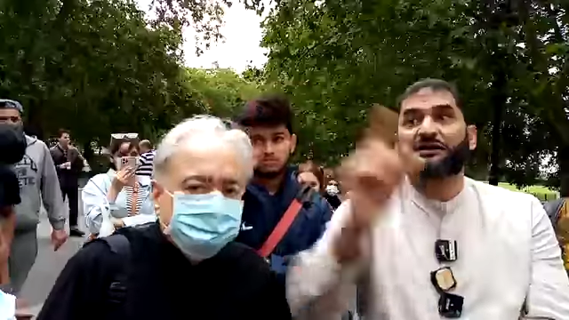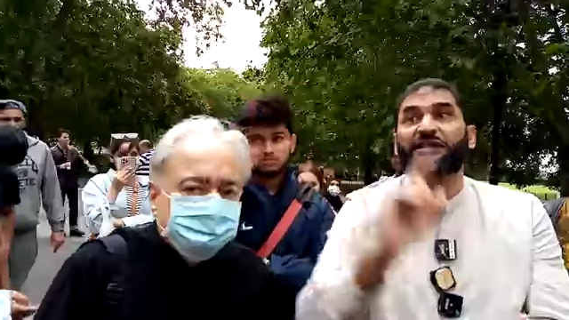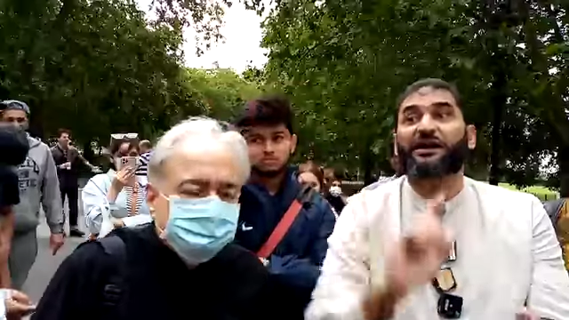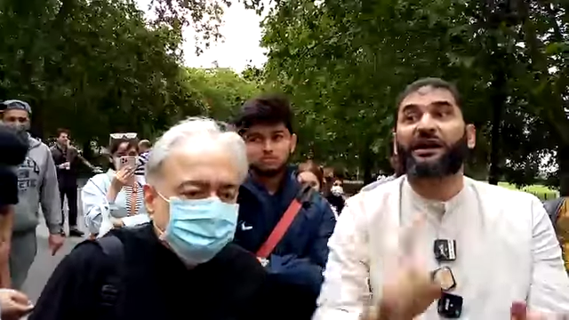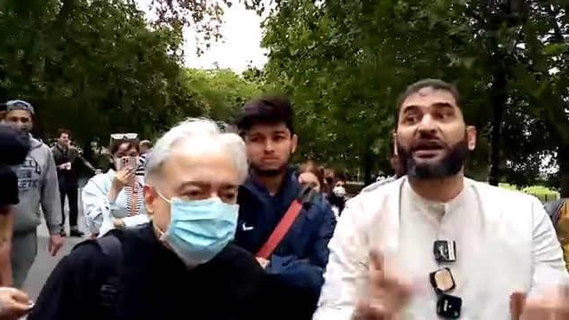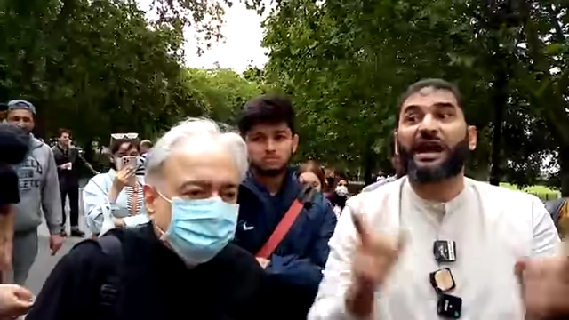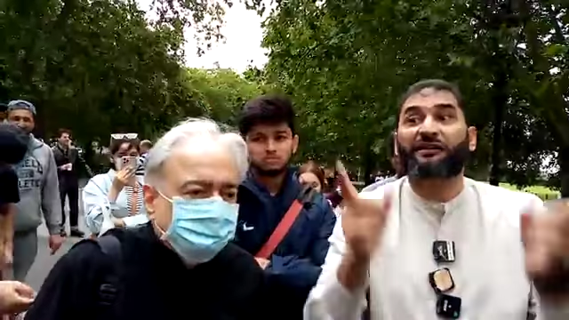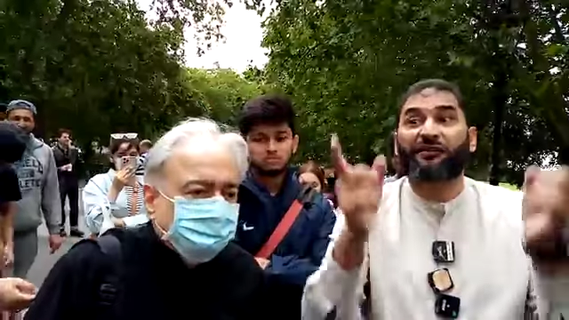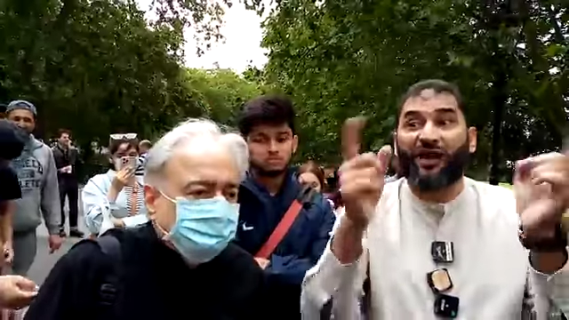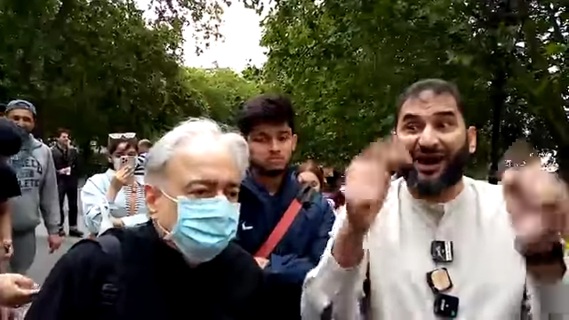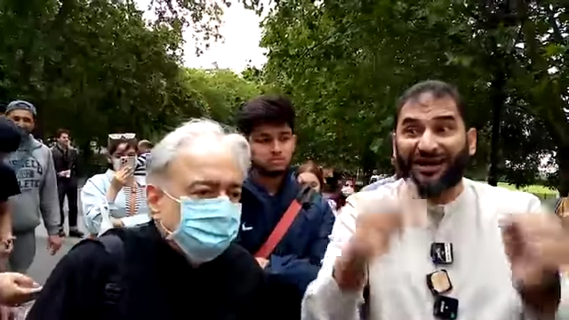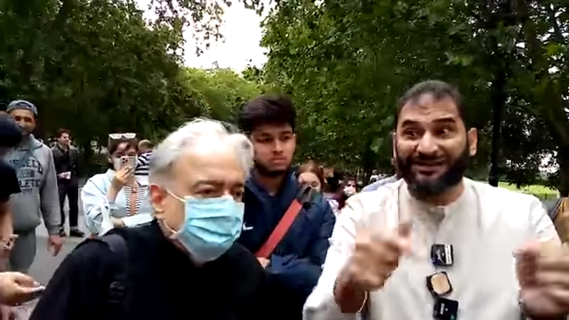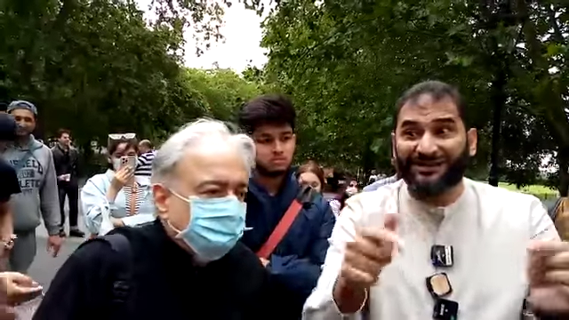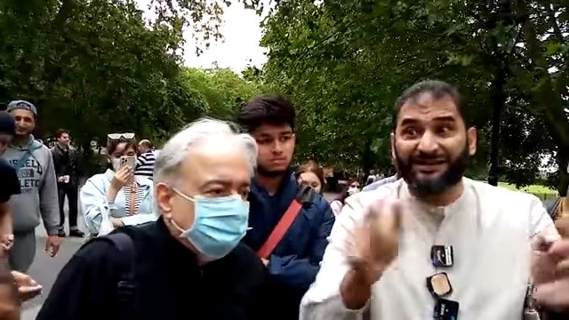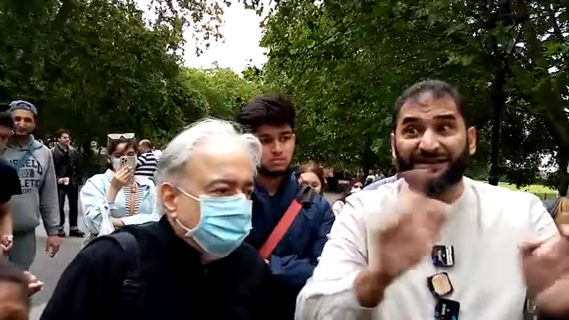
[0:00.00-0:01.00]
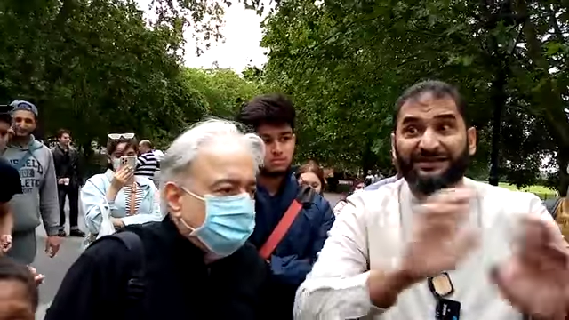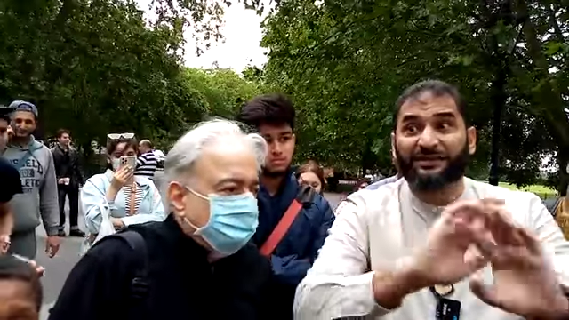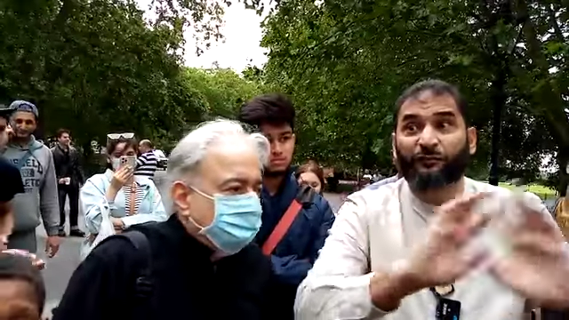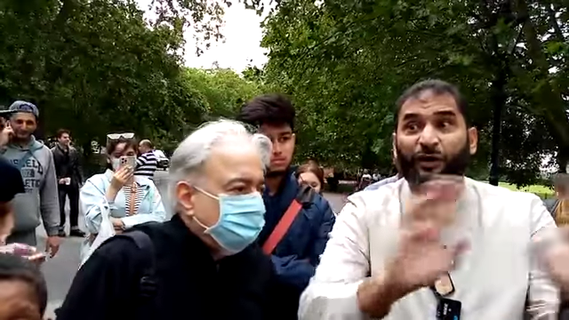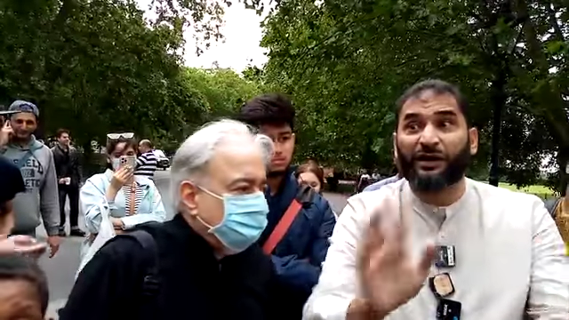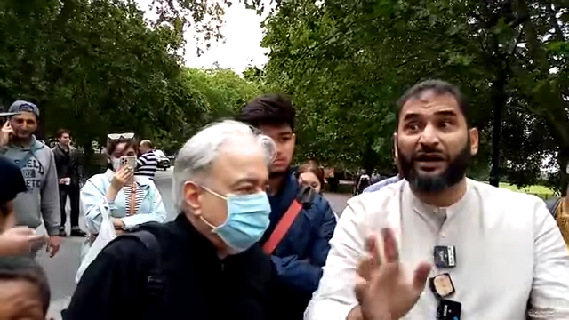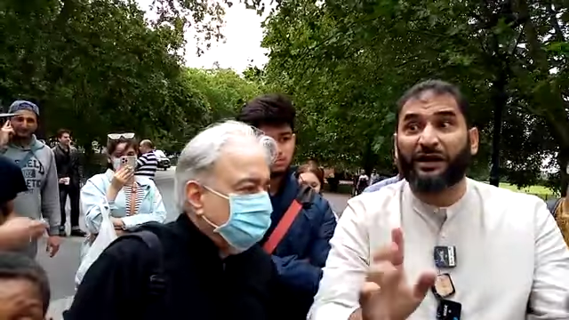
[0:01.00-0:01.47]
Speaker 1: Taqiyah for Hassan doesn't
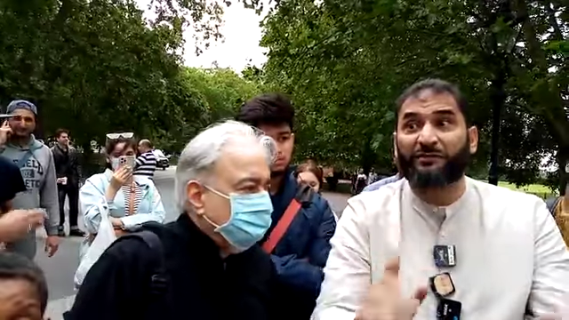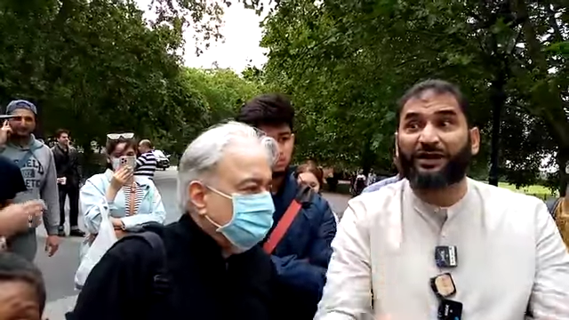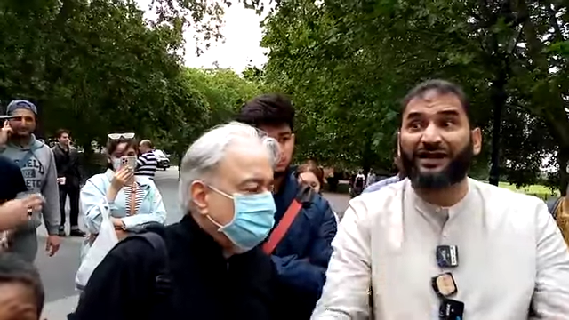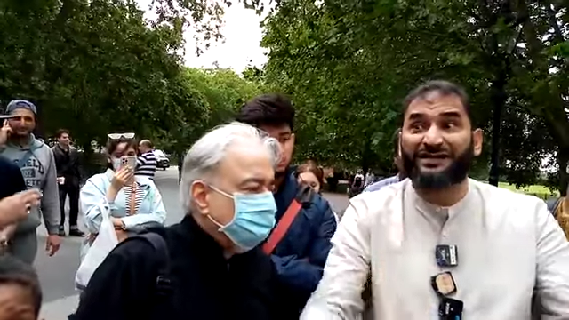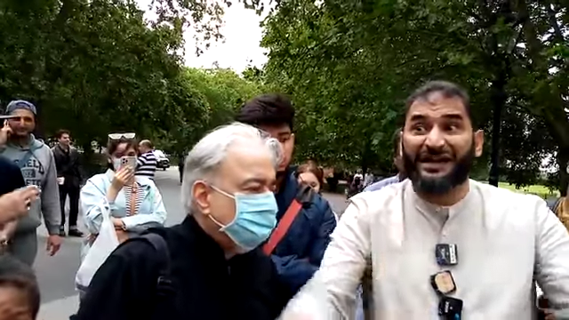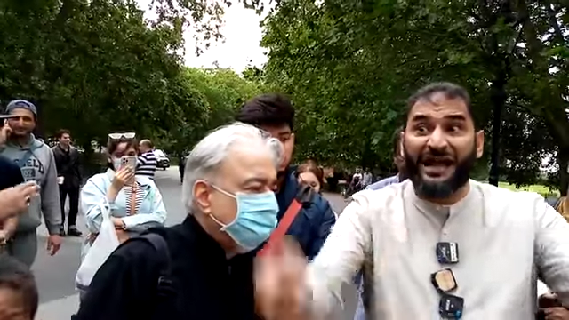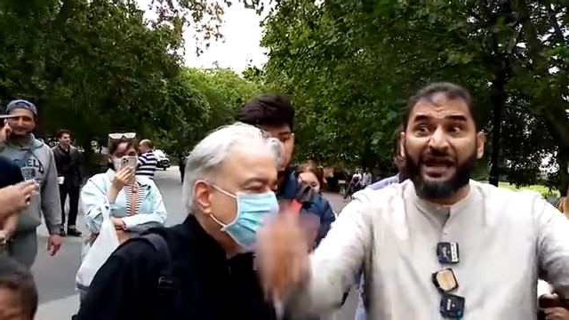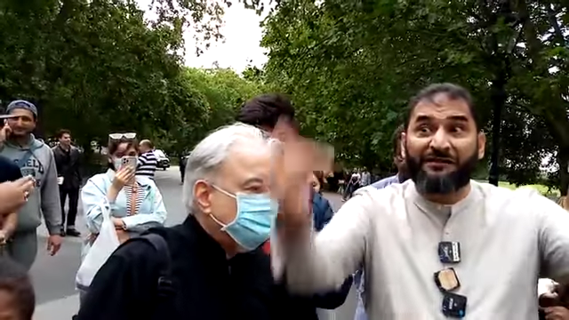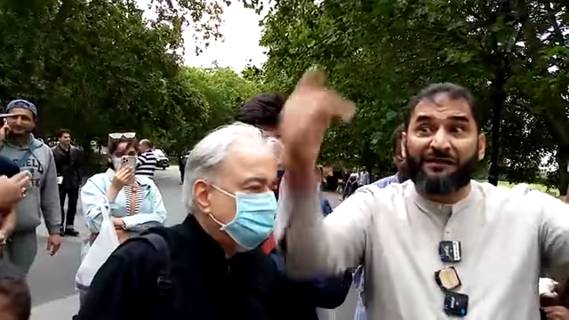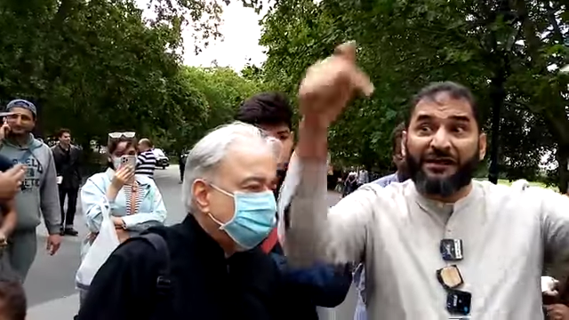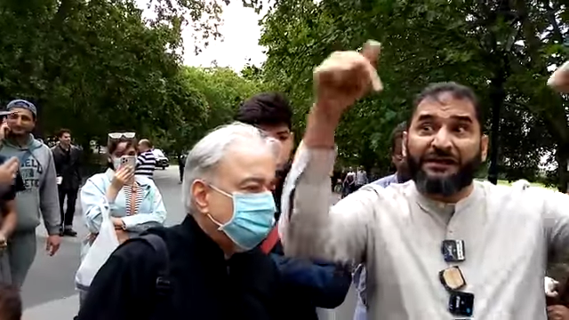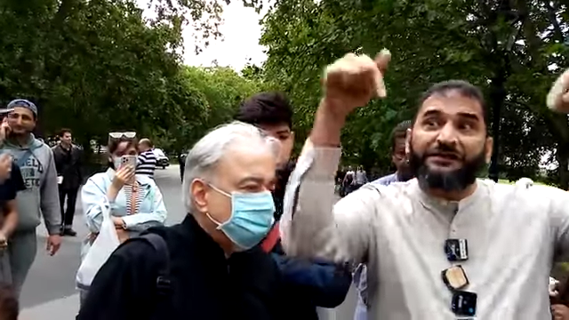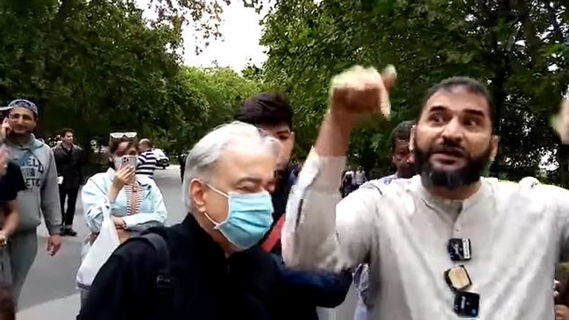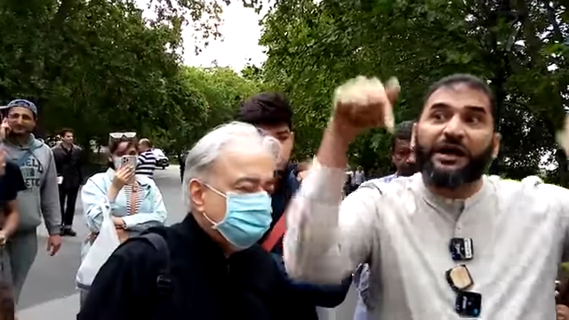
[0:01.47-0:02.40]
work here, because even in